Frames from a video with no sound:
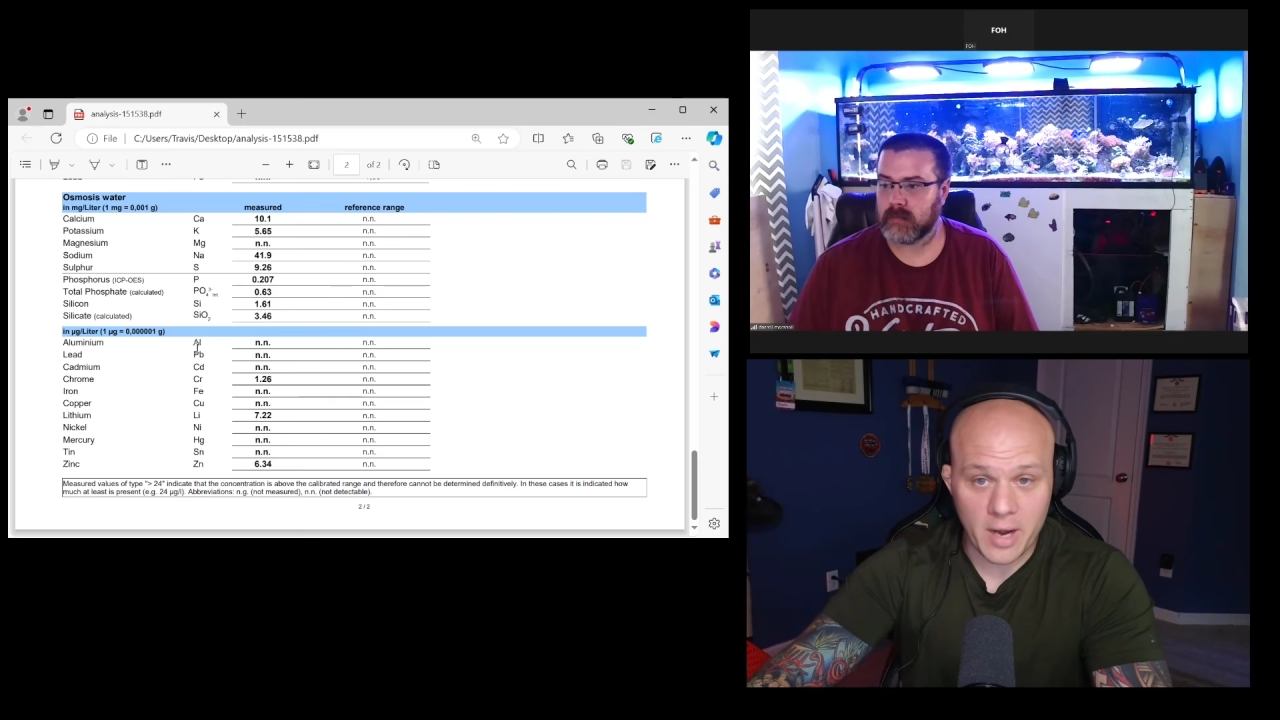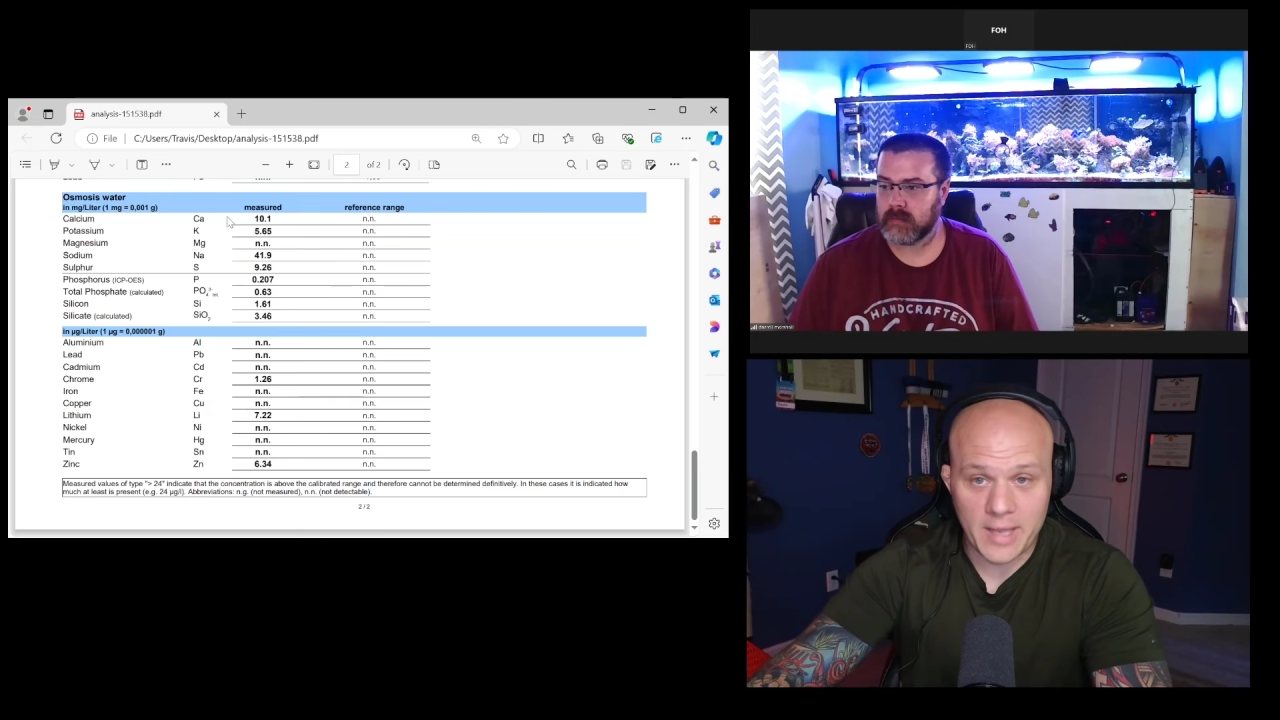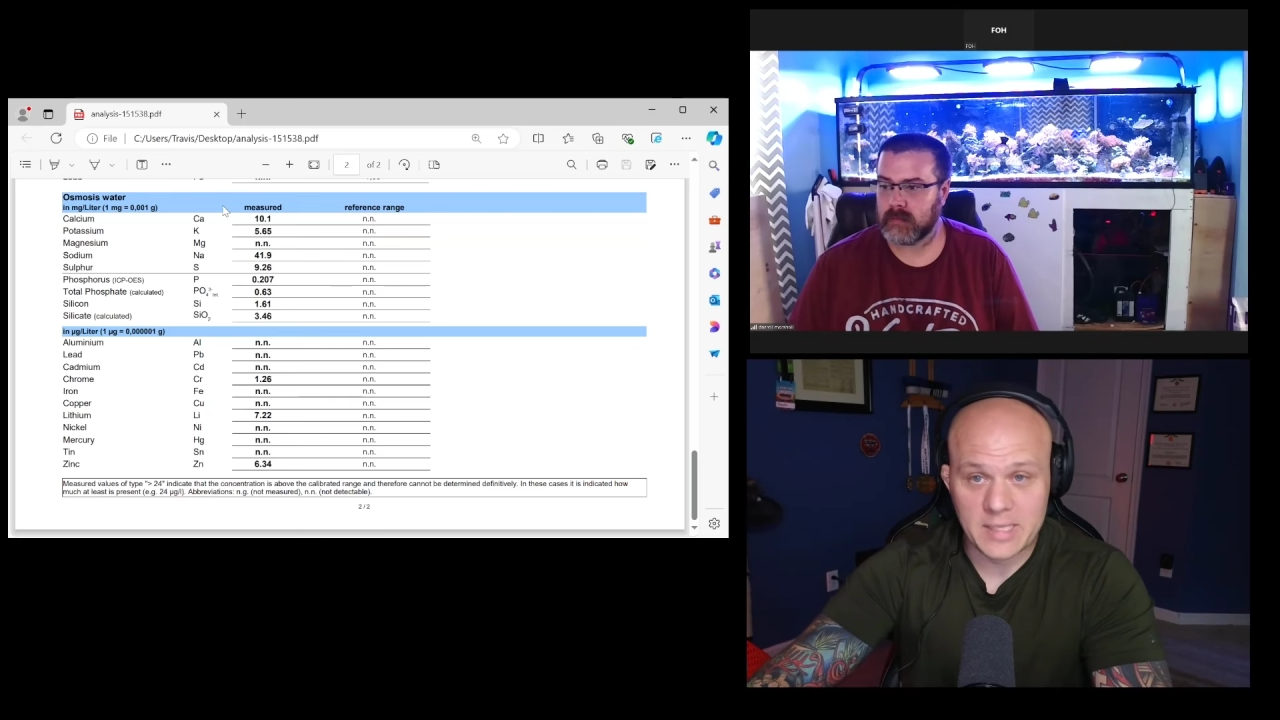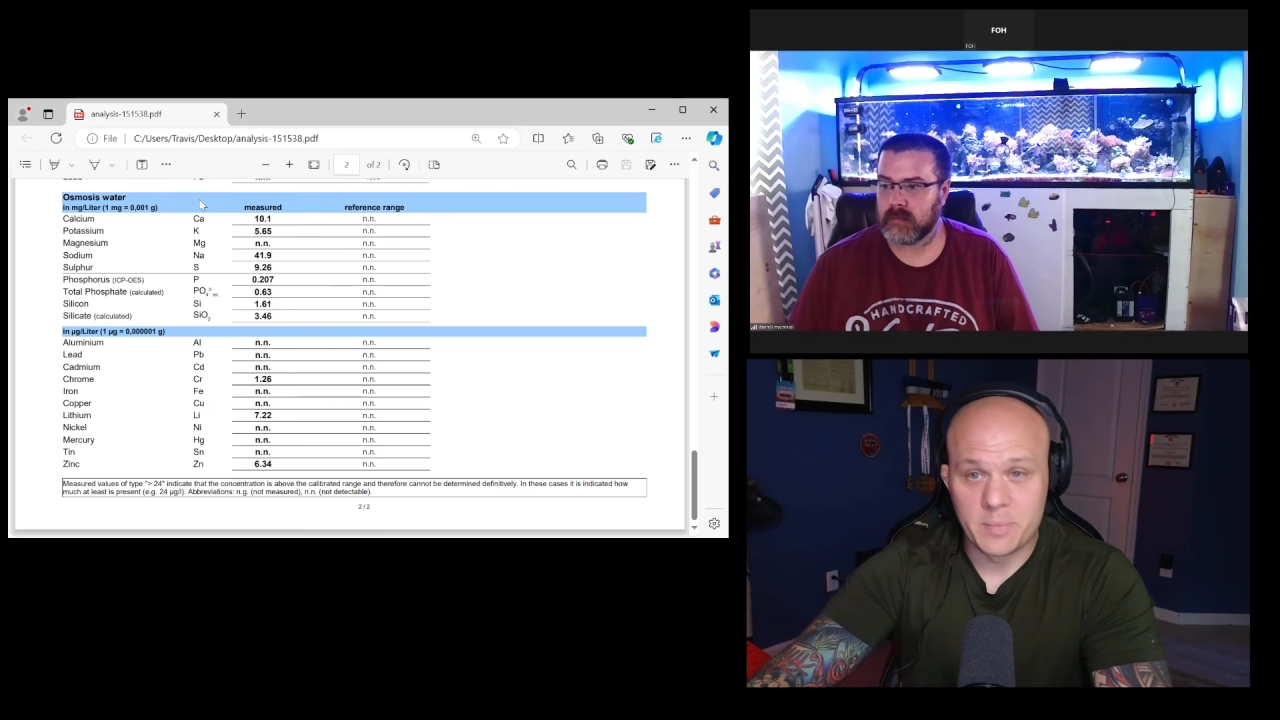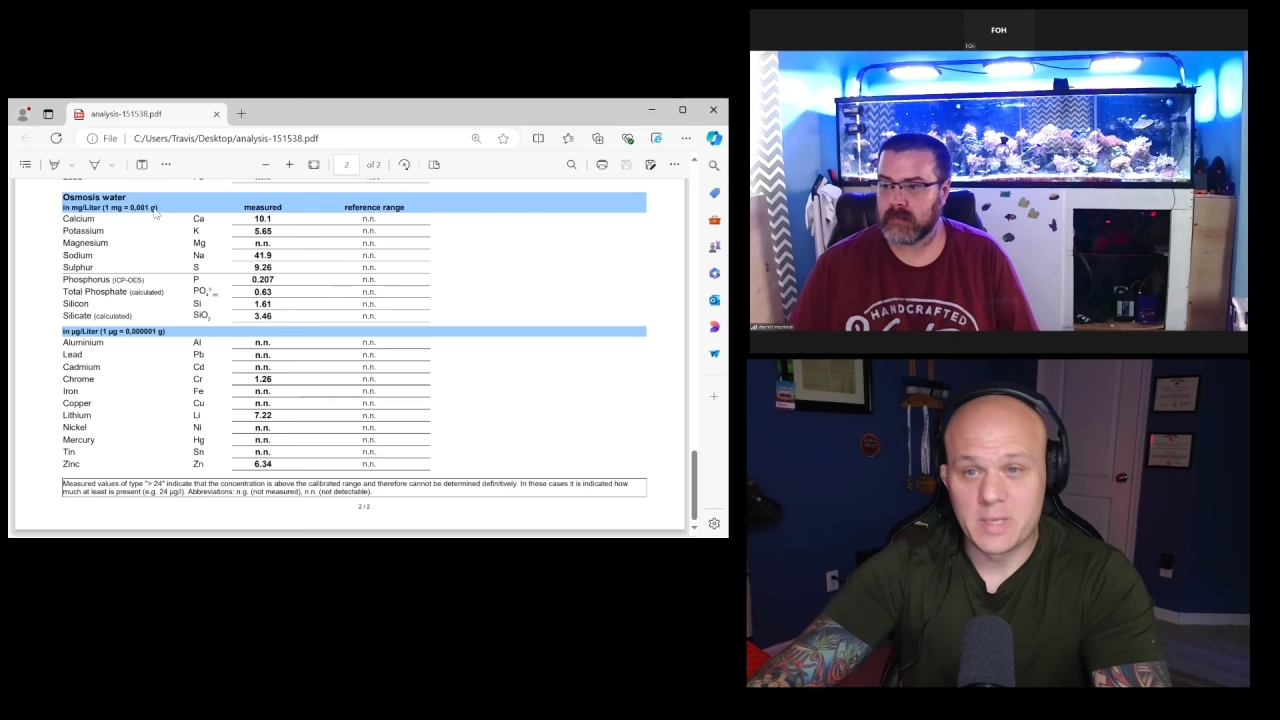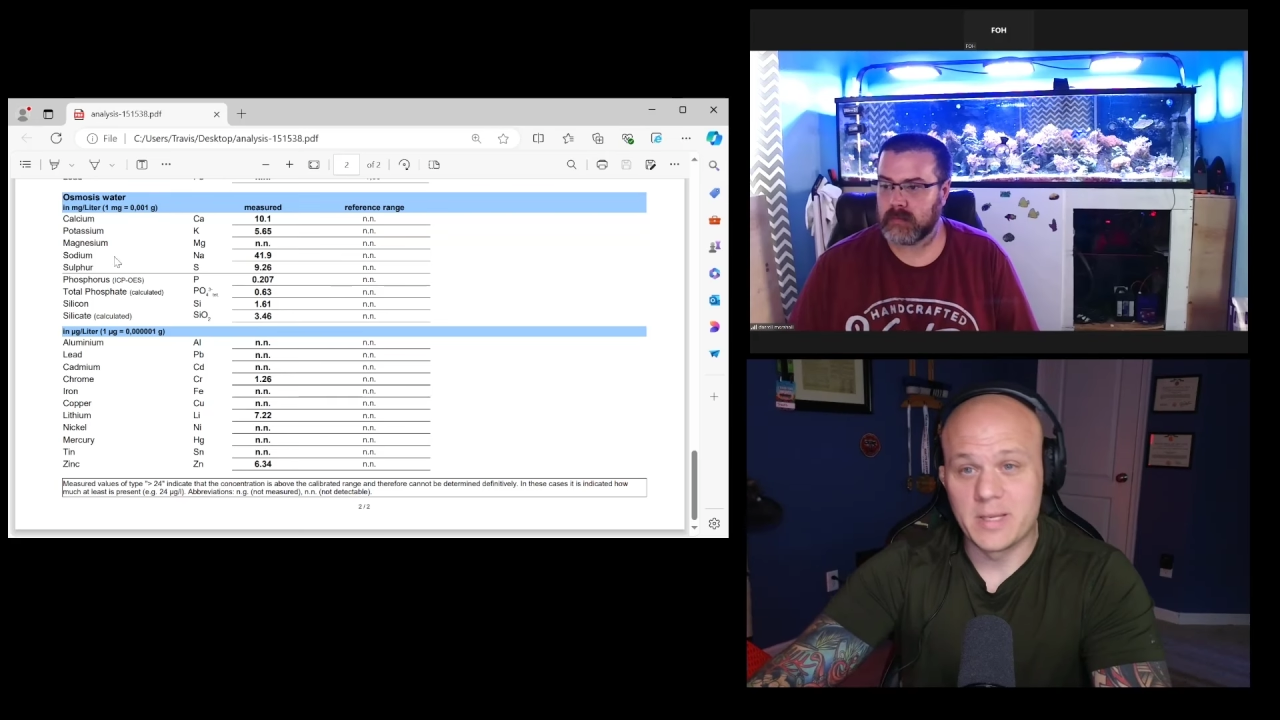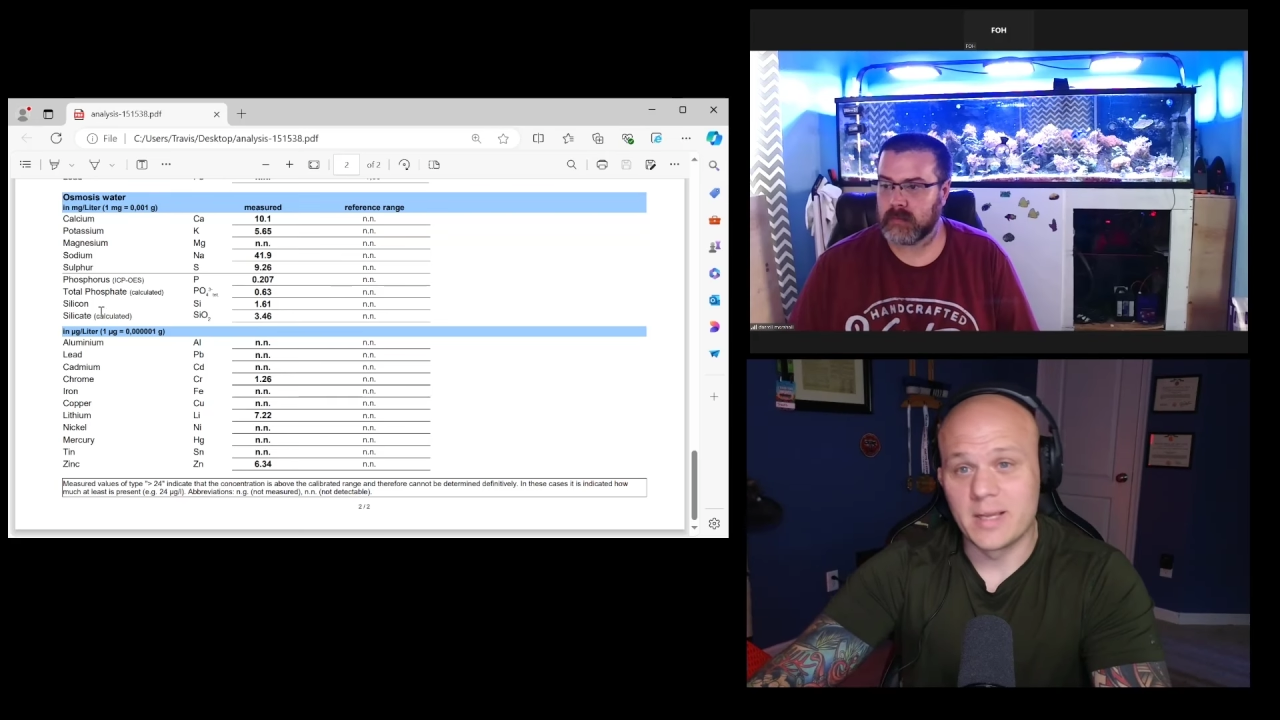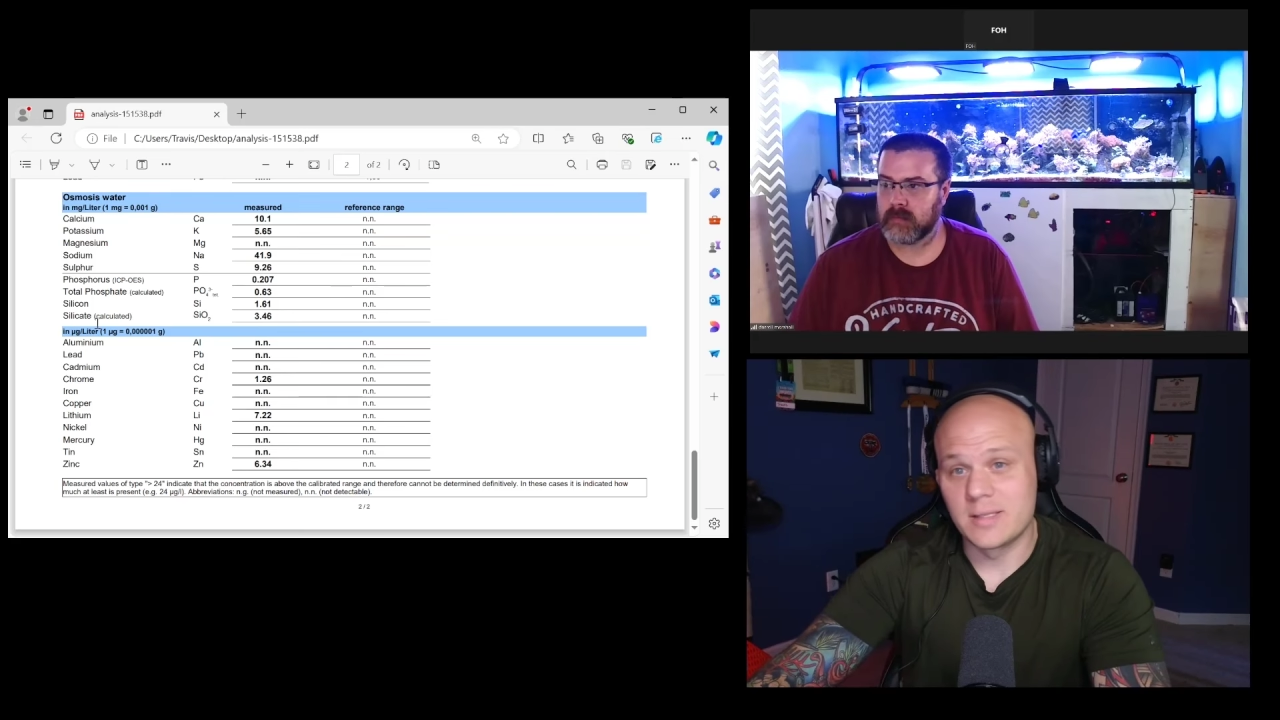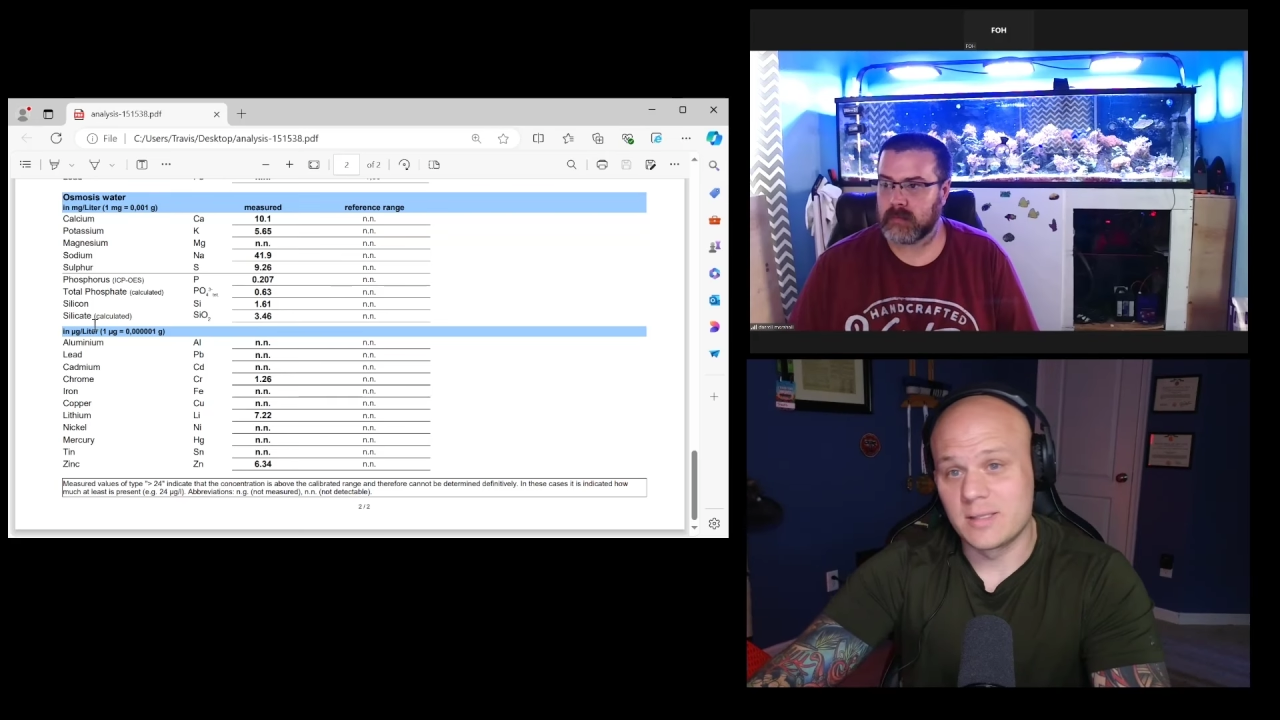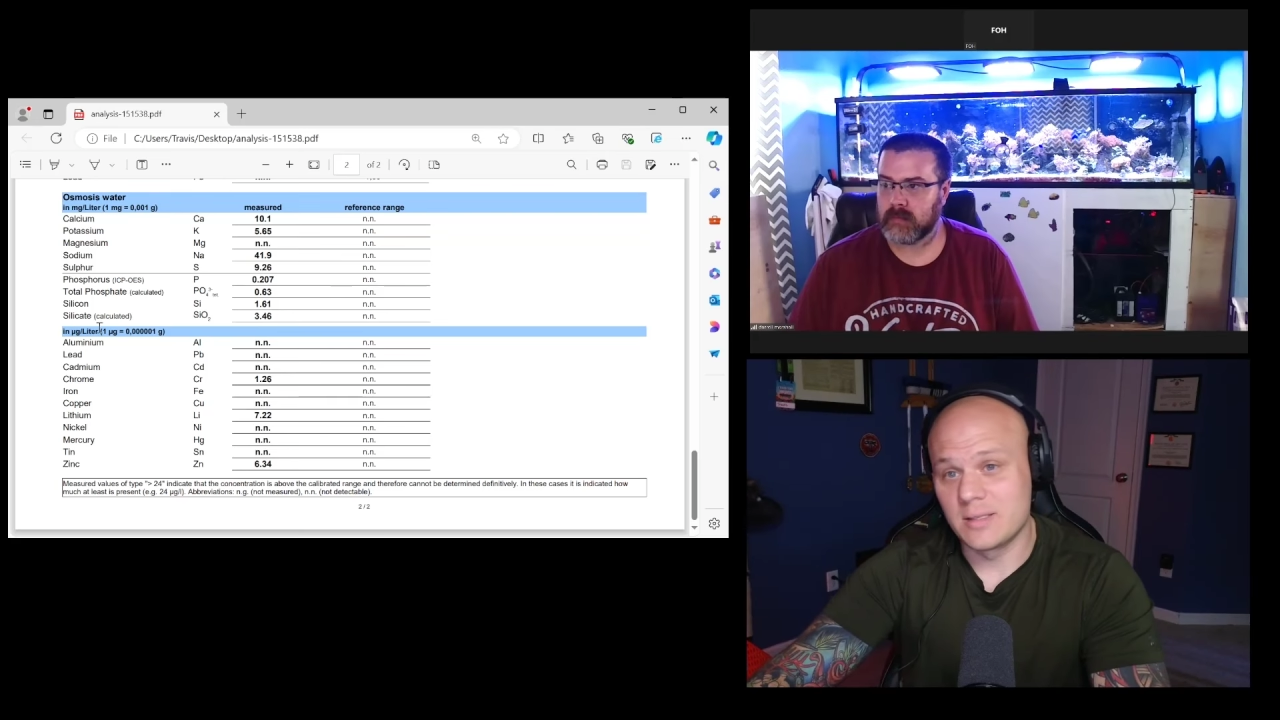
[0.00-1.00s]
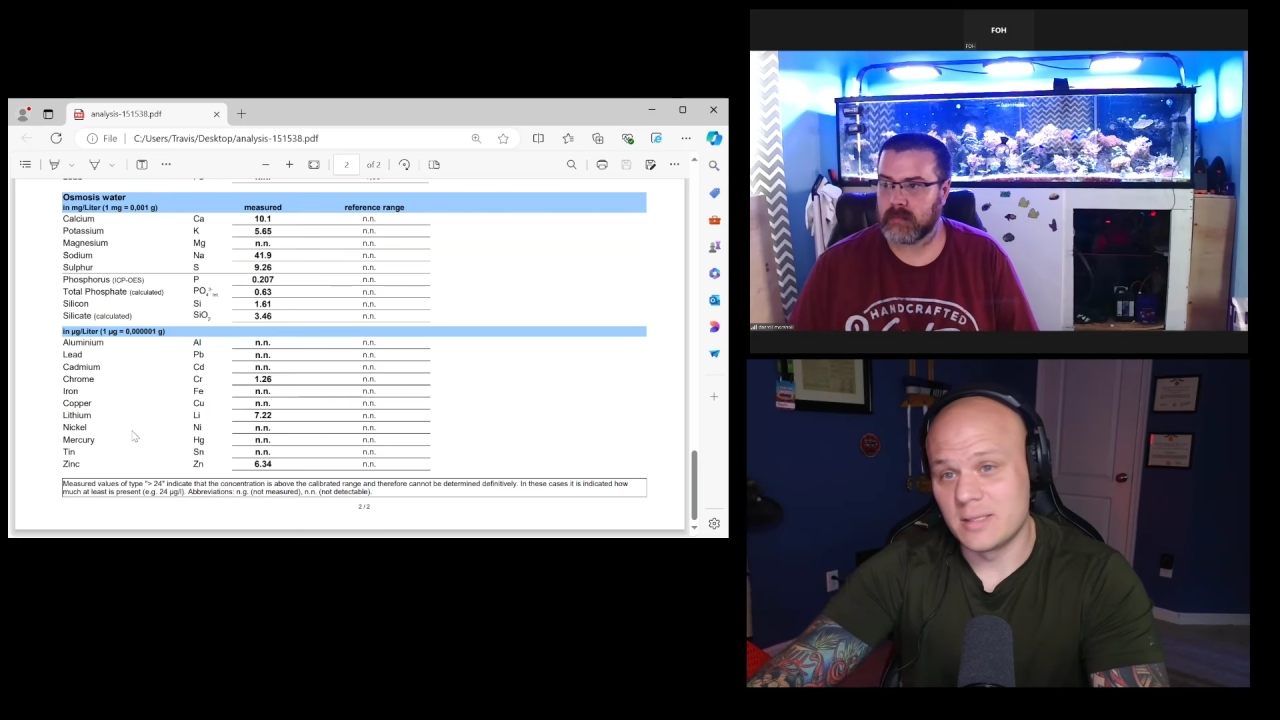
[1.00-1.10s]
ICP test